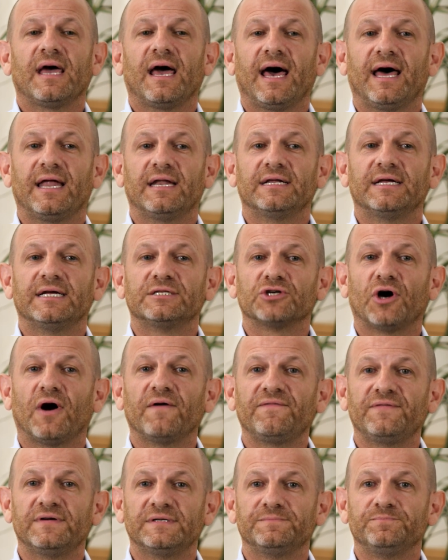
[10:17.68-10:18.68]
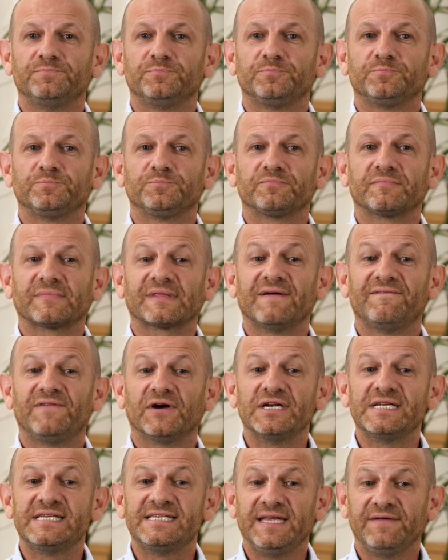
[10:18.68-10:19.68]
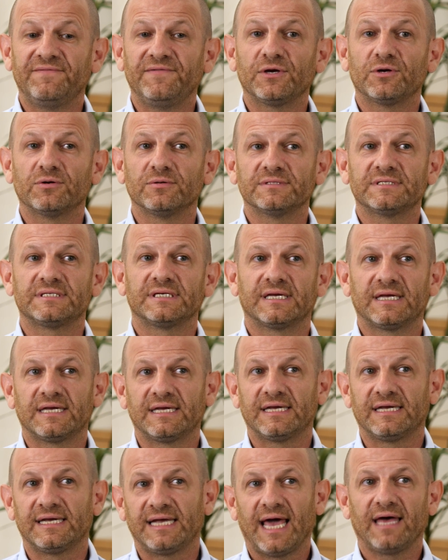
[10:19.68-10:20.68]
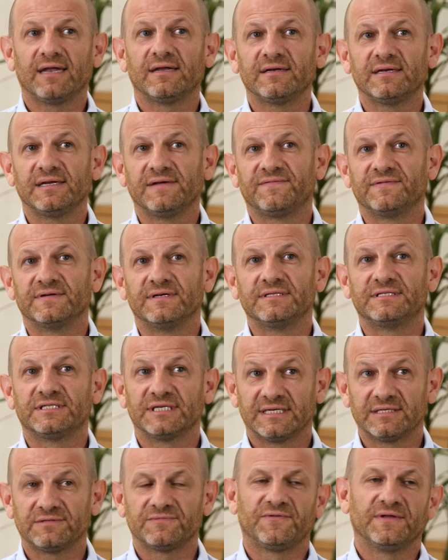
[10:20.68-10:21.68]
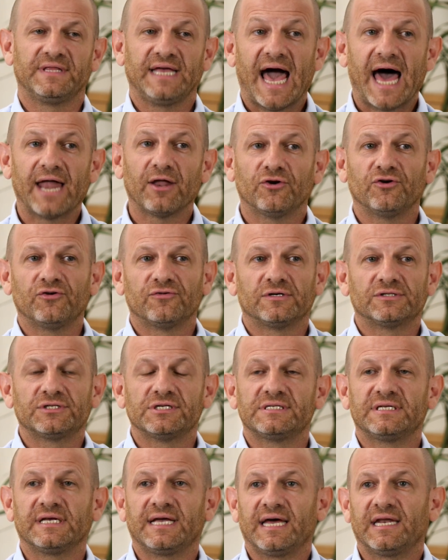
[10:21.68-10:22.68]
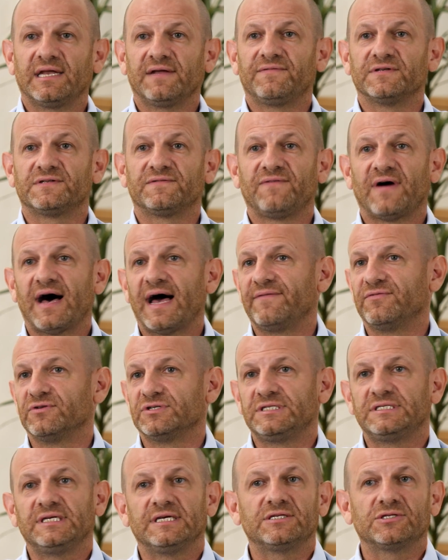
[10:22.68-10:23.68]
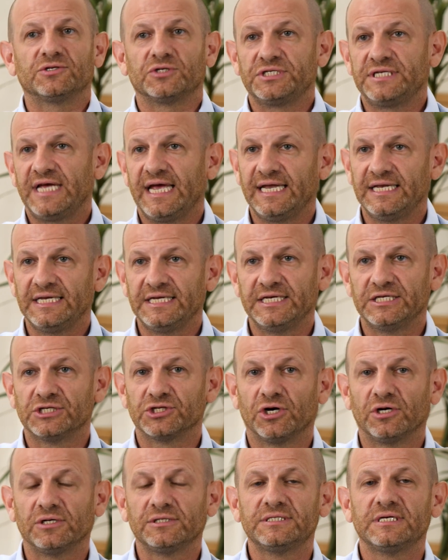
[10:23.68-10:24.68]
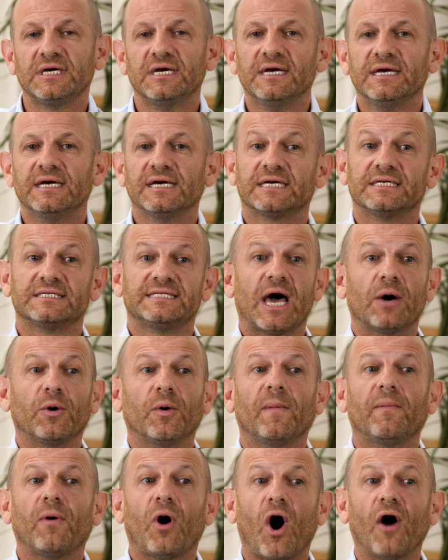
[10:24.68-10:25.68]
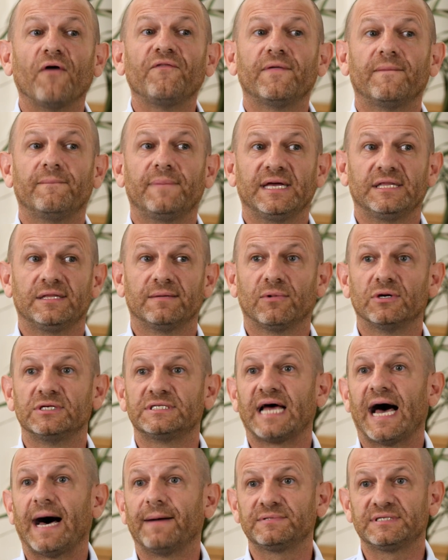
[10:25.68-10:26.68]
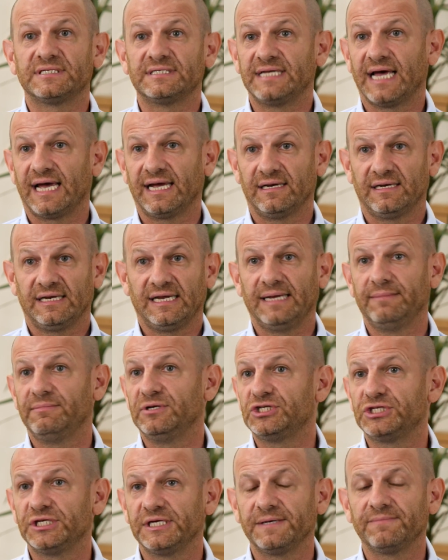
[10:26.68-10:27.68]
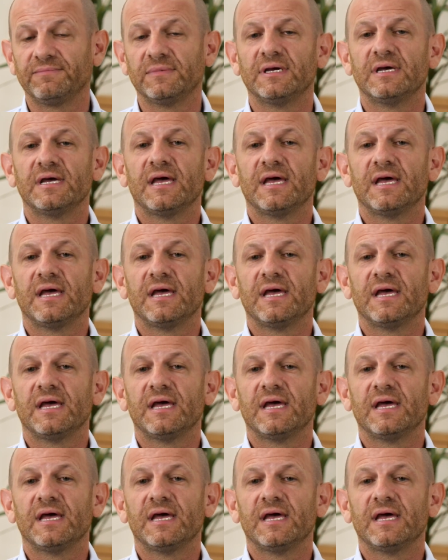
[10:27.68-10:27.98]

and it's often very difficult to get it for the adult neurologist to get it if it's 5 or 6 or 10 years old, because that will often be the most up-to-date imaging,